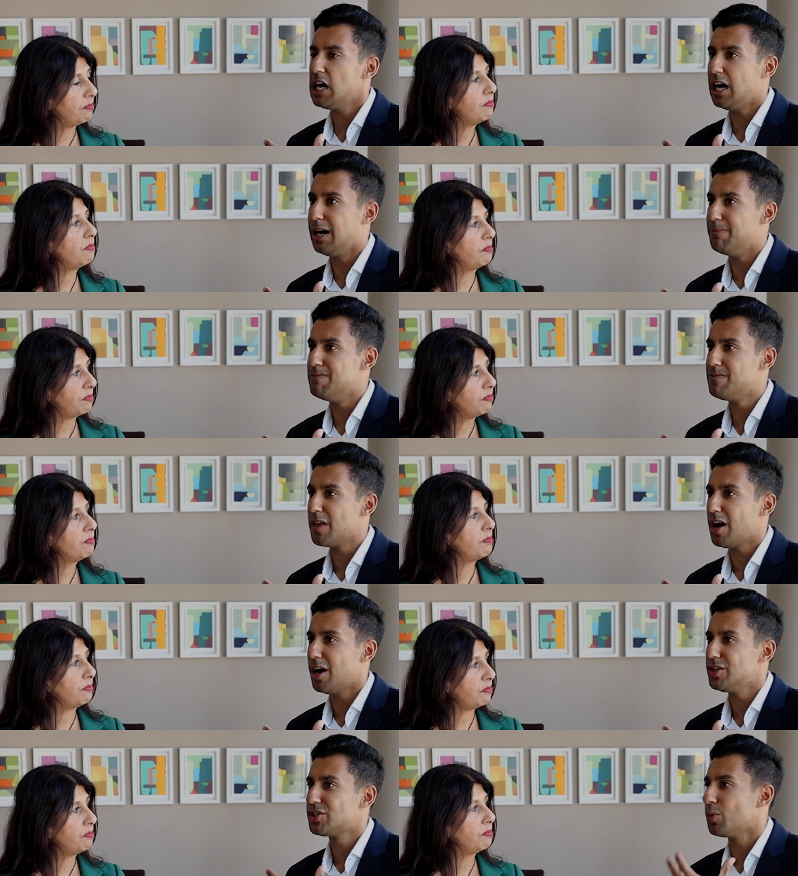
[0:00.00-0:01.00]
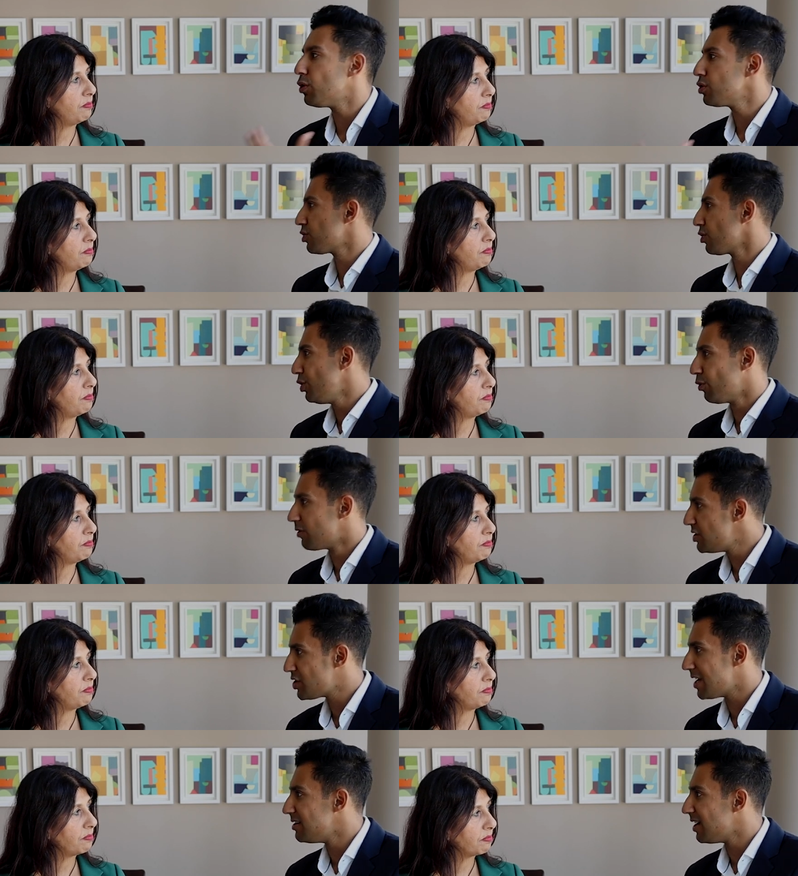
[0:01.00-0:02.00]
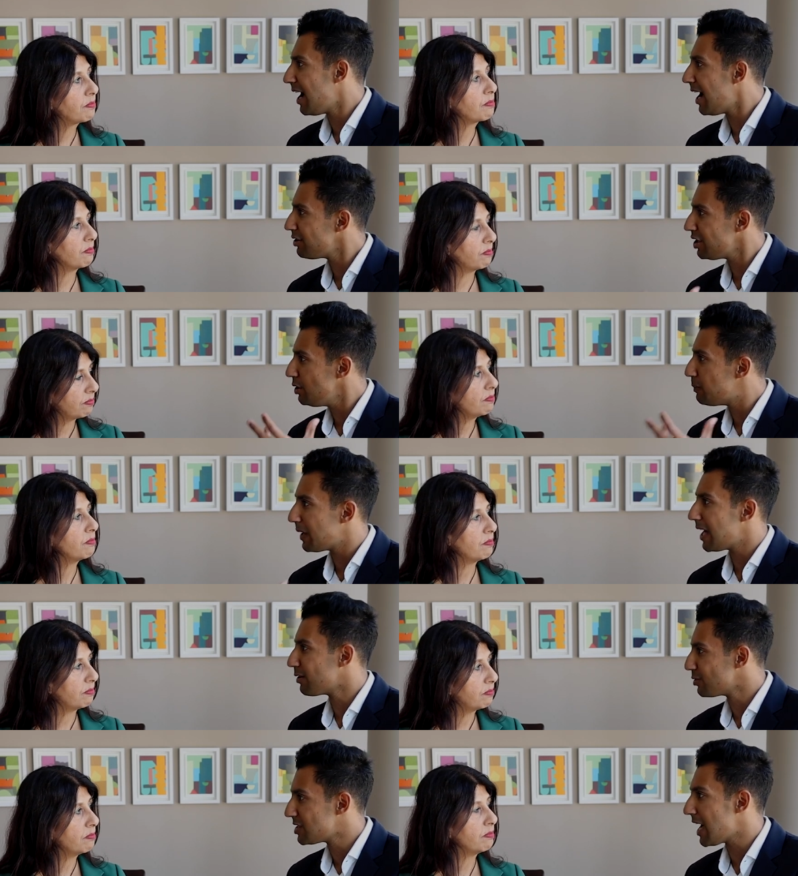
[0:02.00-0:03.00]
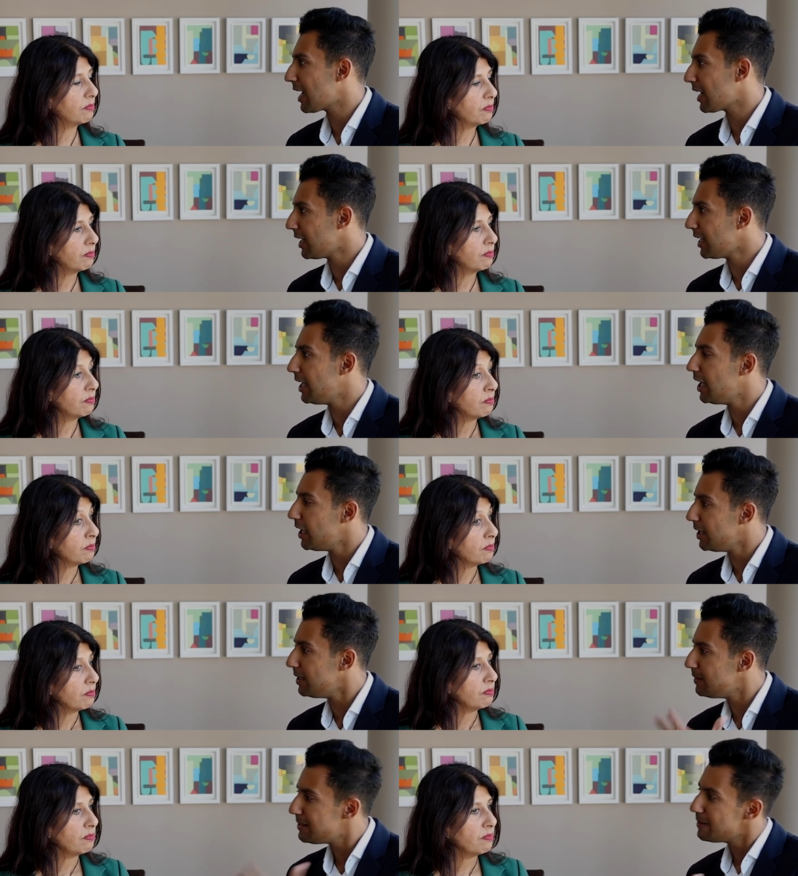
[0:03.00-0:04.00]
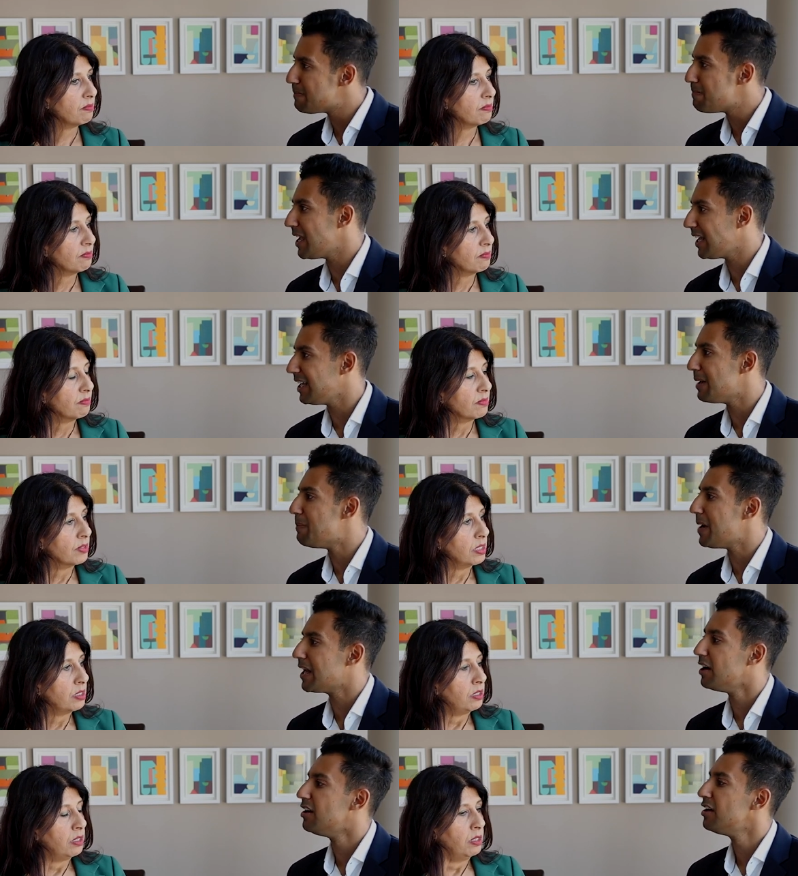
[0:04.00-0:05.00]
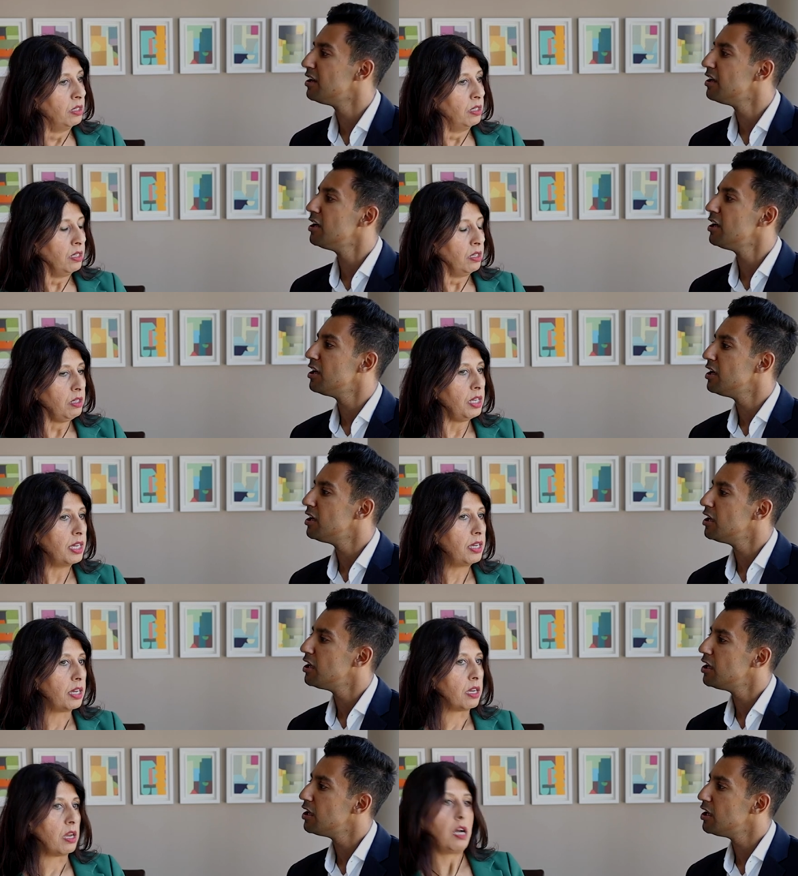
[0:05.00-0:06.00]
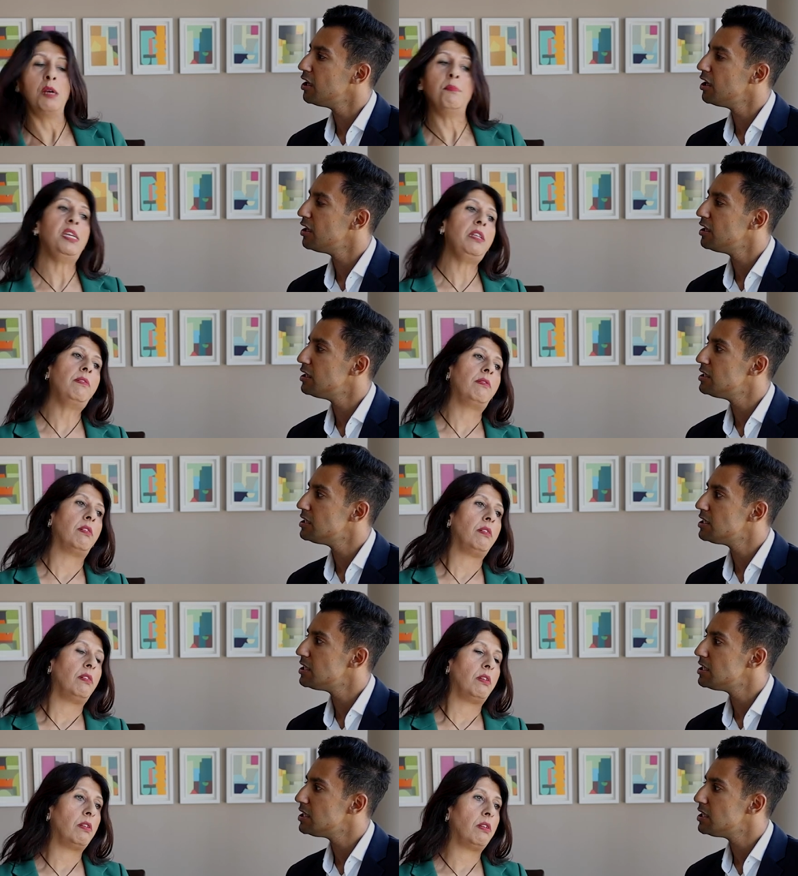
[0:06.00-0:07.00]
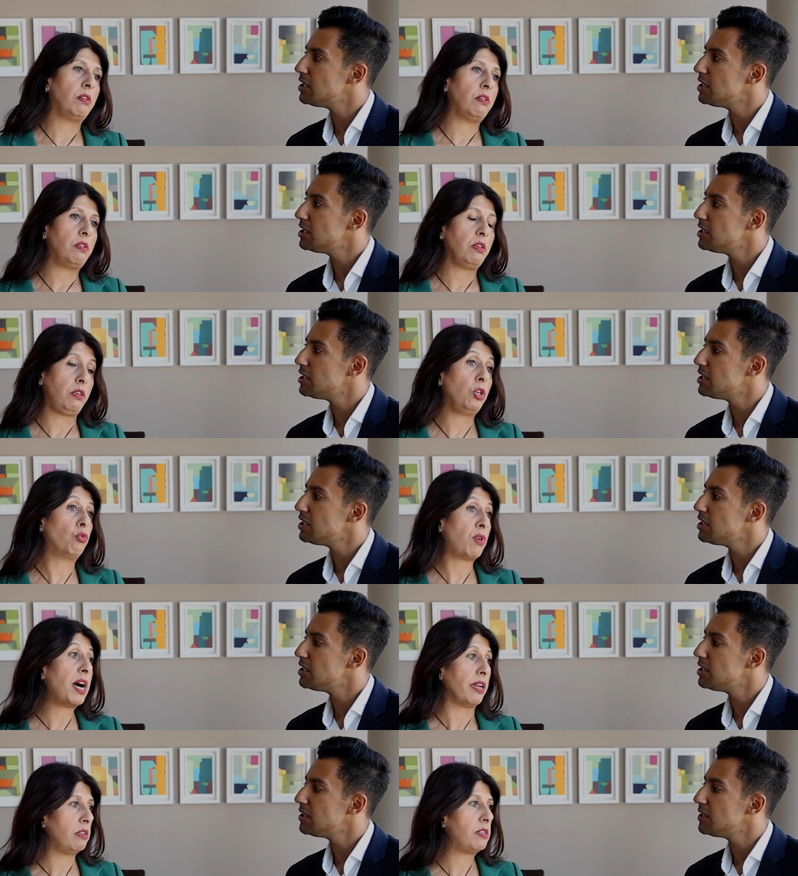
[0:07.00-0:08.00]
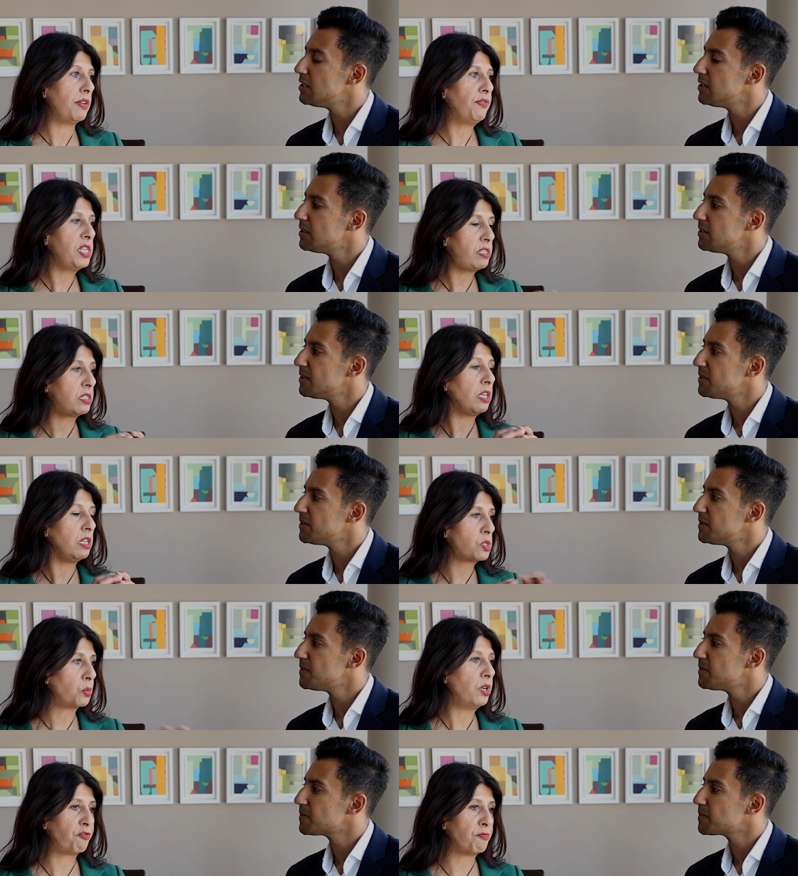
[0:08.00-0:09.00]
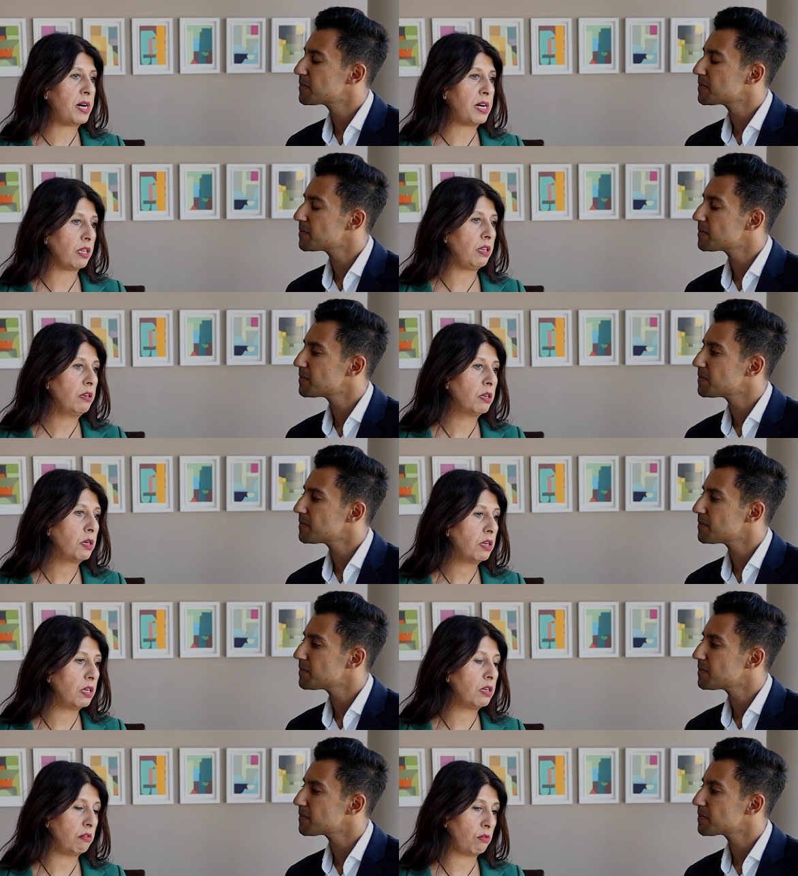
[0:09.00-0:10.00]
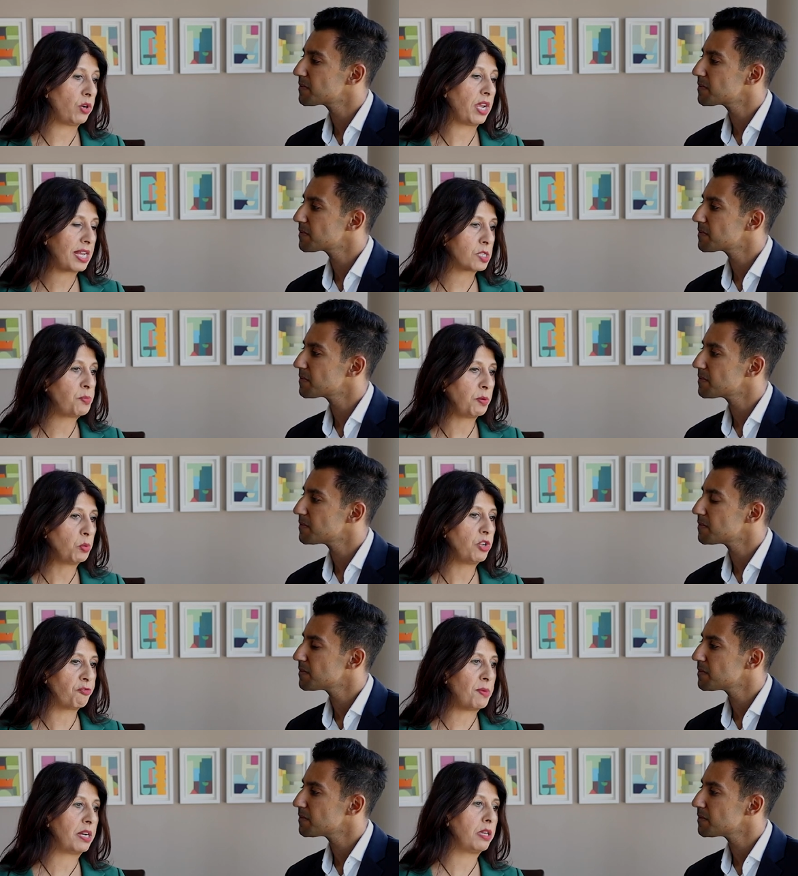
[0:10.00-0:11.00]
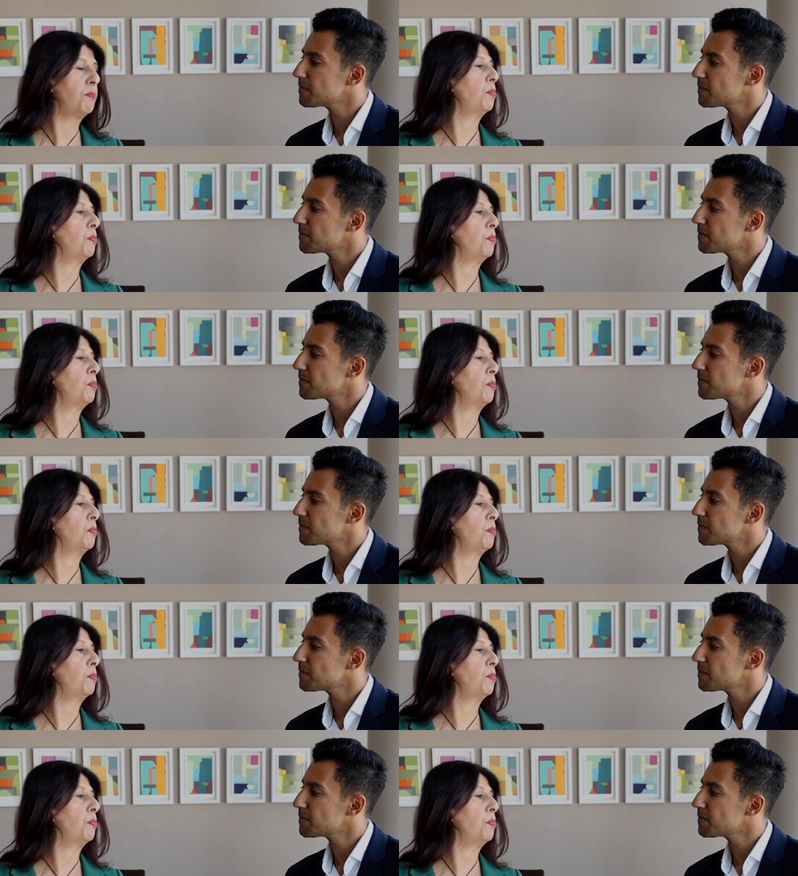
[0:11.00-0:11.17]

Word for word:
Speaker 1: Um, so, what's on your agenda? How do you plan on tackling it and making it better?
Speaker 2: Yeah, I mean, you're right, diversity is one of my, uh, or it has been one of my